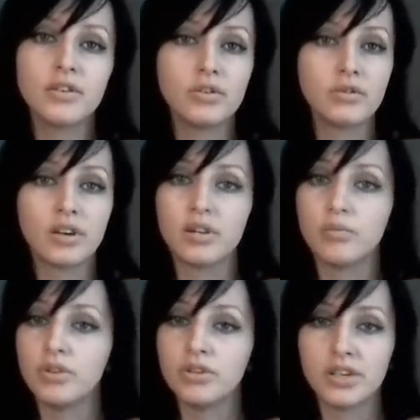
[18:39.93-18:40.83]
You're gonna
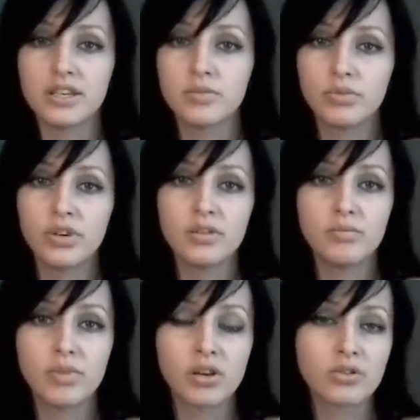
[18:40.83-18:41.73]
be desperate
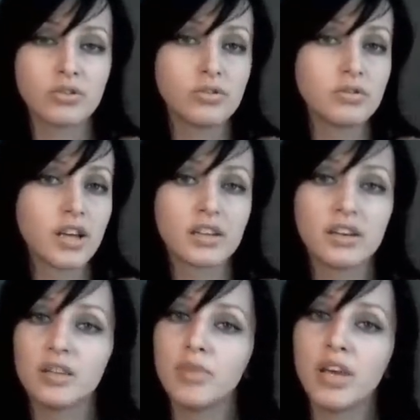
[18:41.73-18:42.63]
because you're not
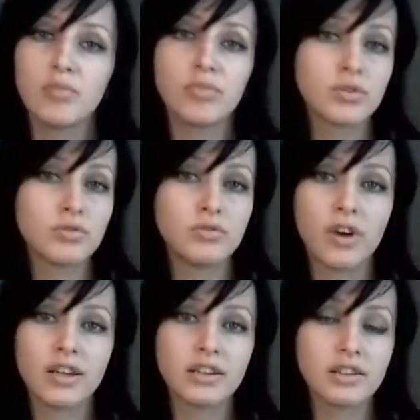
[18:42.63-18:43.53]
gonna be able to
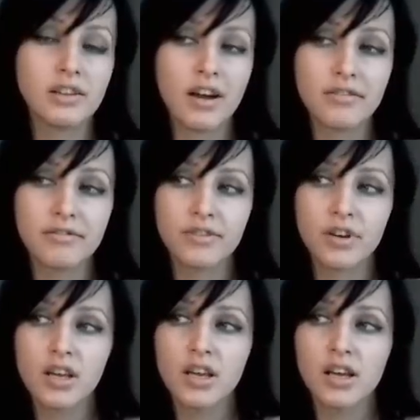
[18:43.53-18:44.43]
fight life.
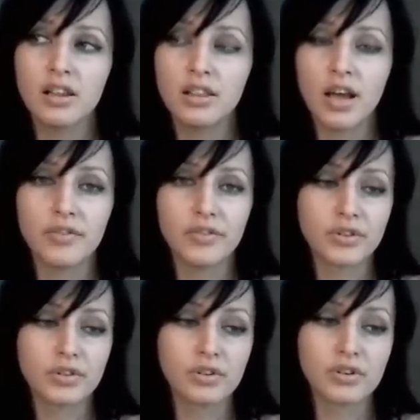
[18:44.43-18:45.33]
Life
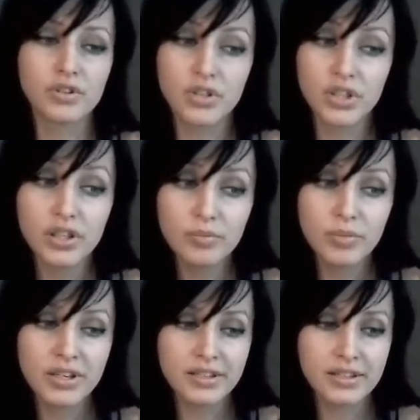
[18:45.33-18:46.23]
is gonna still
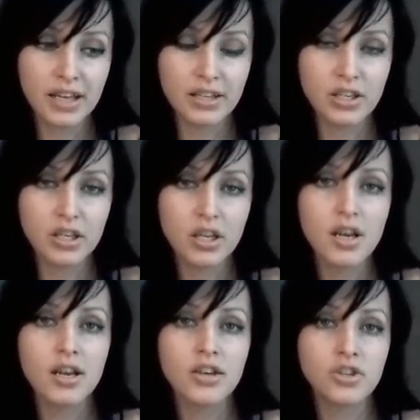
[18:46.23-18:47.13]
be sending
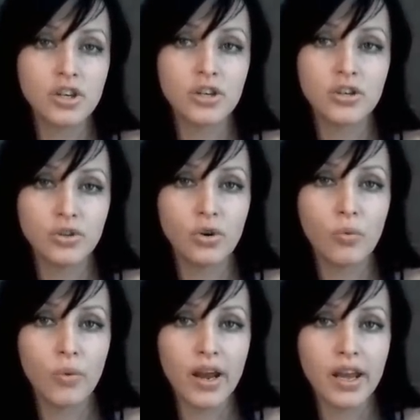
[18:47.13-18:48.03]
shit your
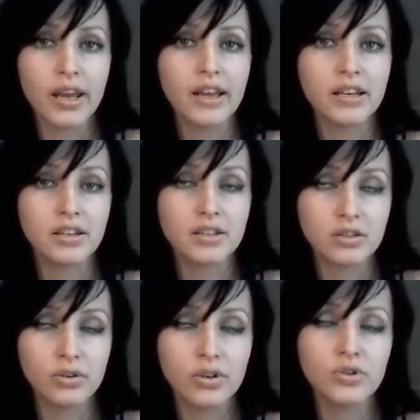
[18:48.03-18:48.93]
way, and it's
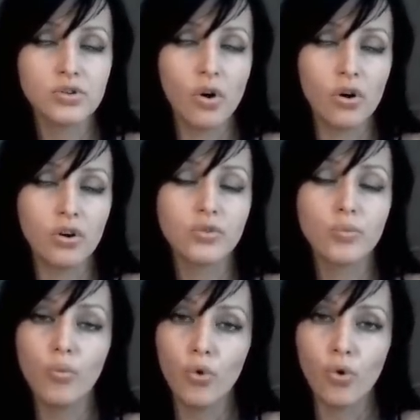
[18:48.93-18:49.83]
going to hurt
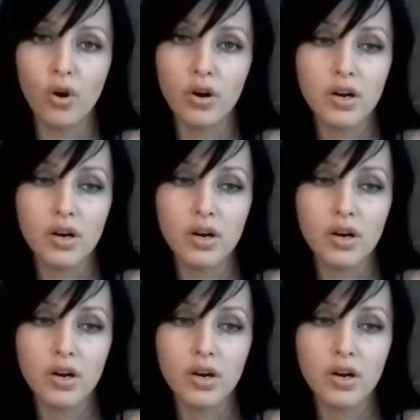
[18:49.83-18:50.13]
more.